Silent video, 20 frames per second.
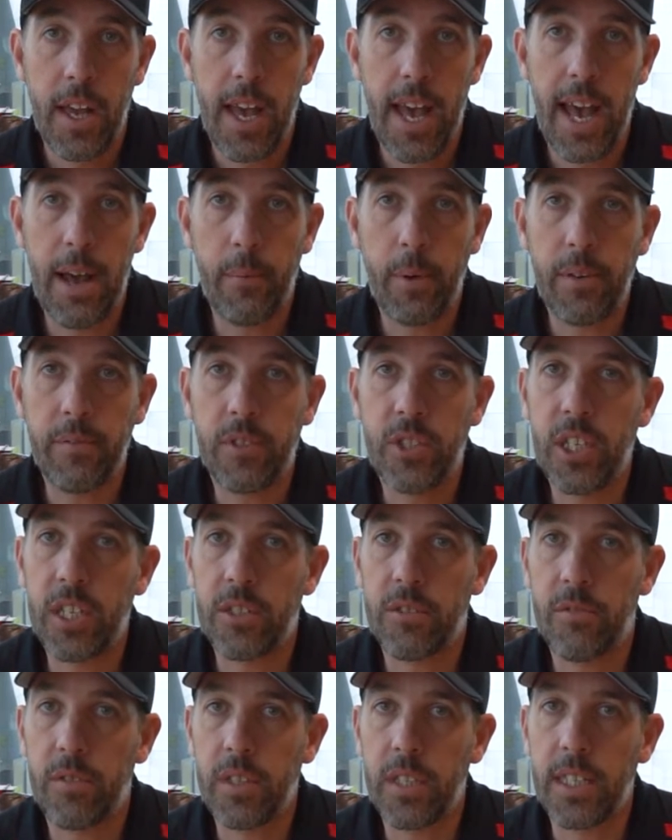And we've
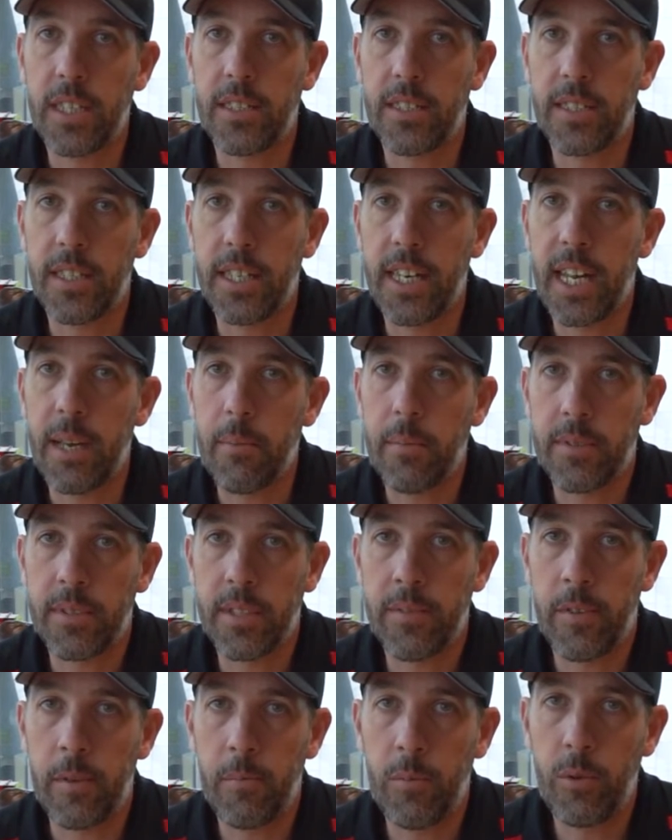just released the names
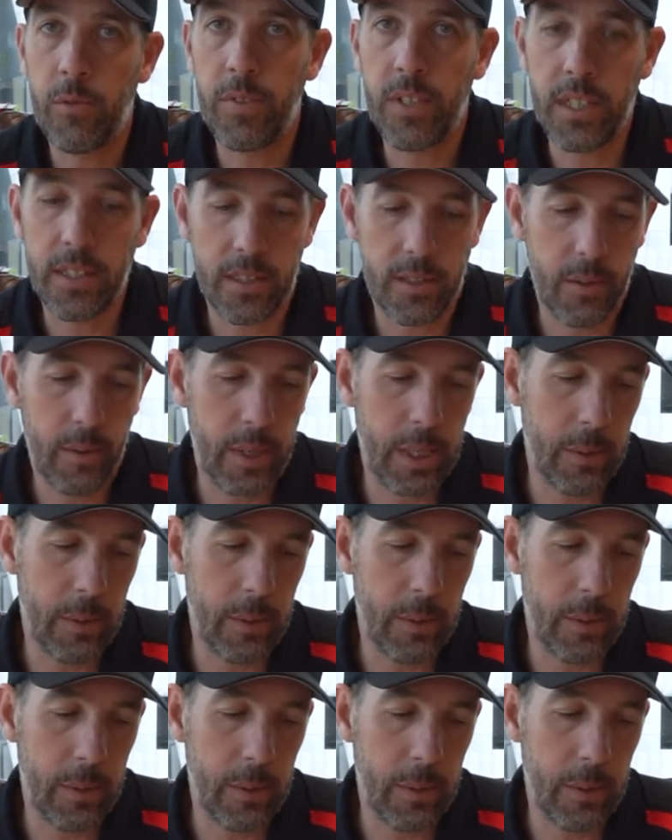of the movies.